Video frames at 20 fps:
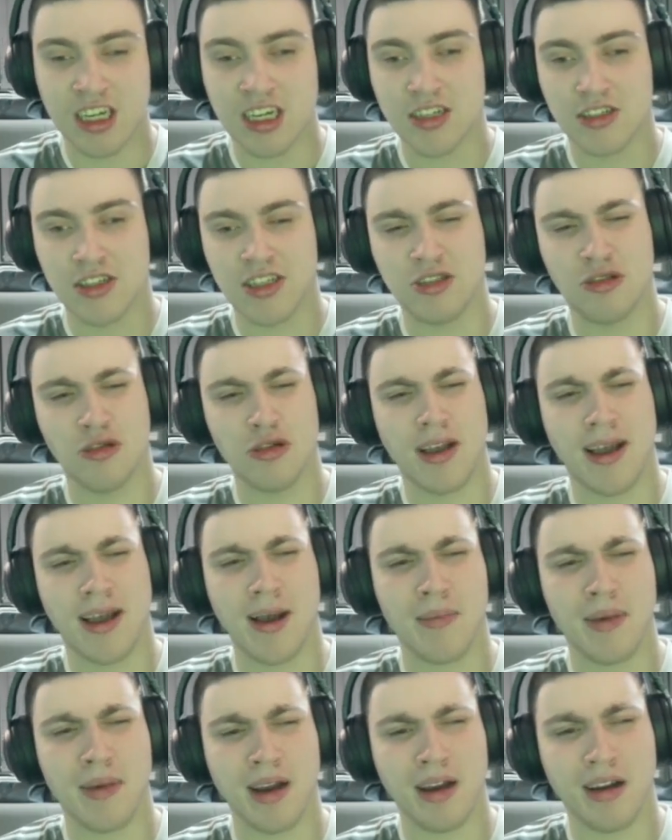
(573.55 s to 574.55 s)
So you do get a
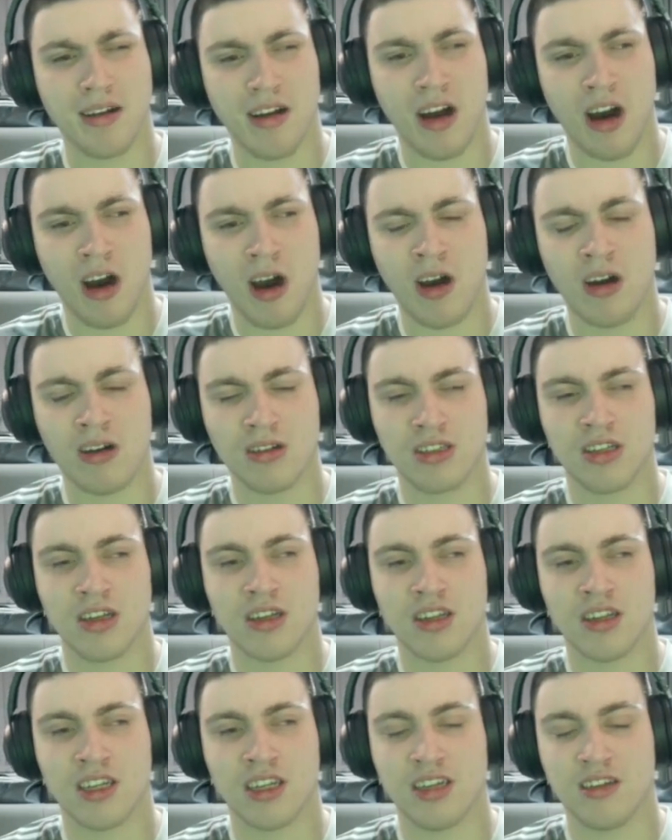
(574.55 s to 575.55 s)
bit irked. You're
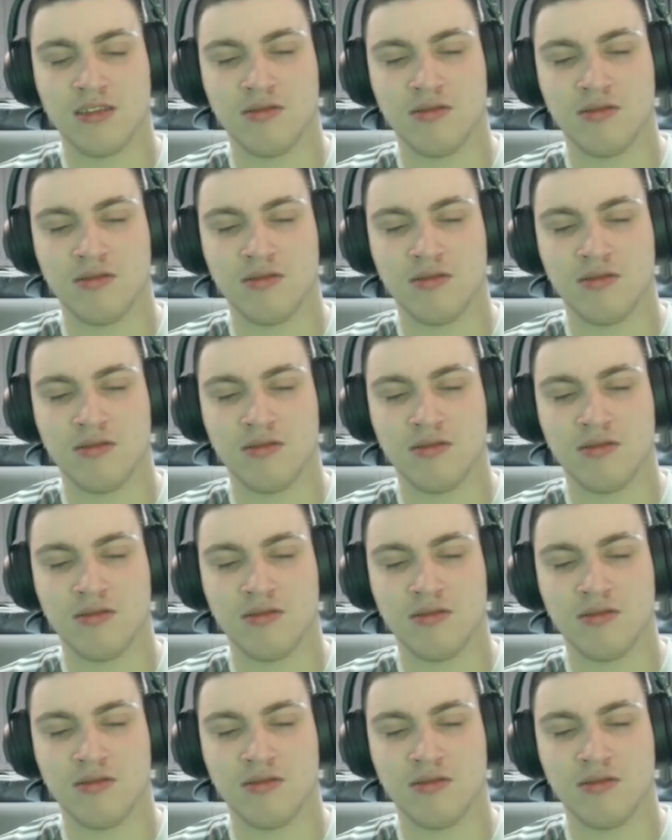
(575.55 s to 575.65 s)
like,